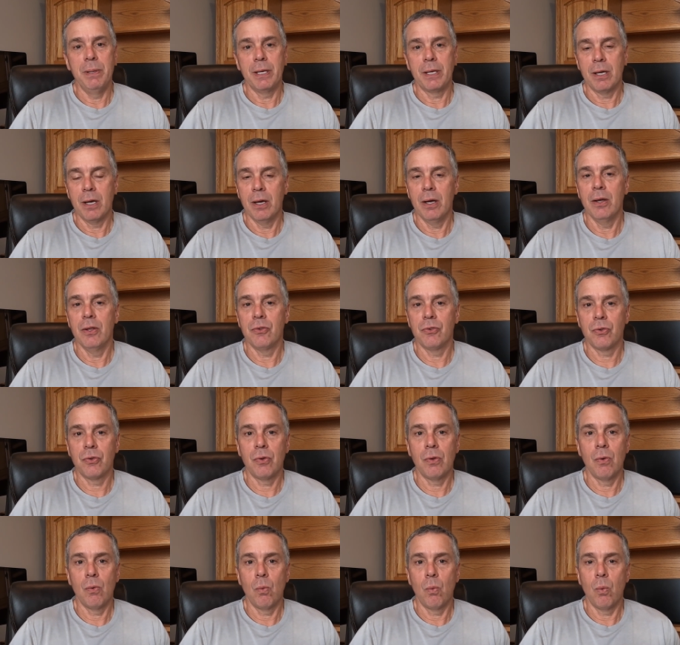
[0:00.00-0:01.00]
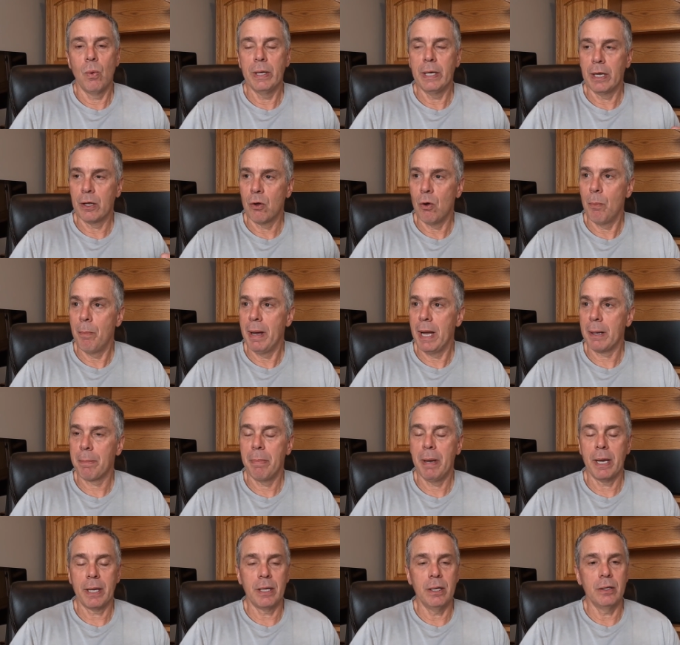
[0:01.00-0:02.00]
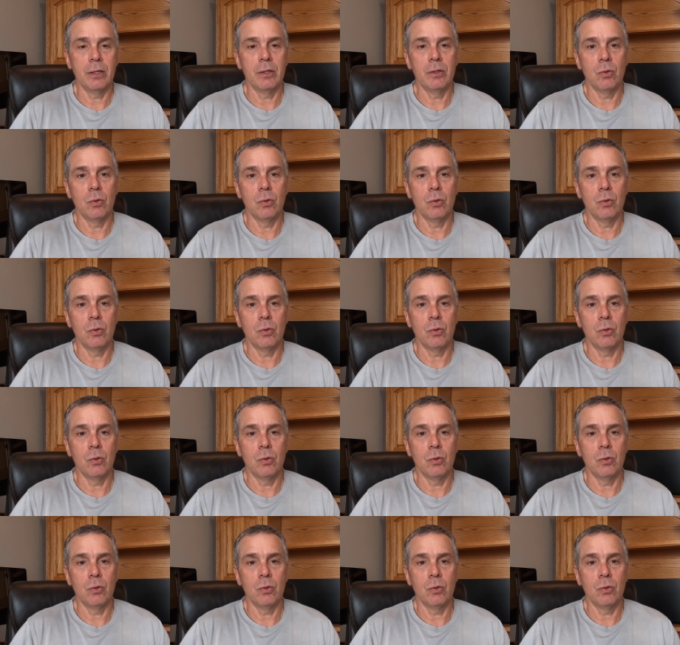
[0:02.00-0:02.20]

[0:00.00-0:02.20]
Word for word: because when I go backpacking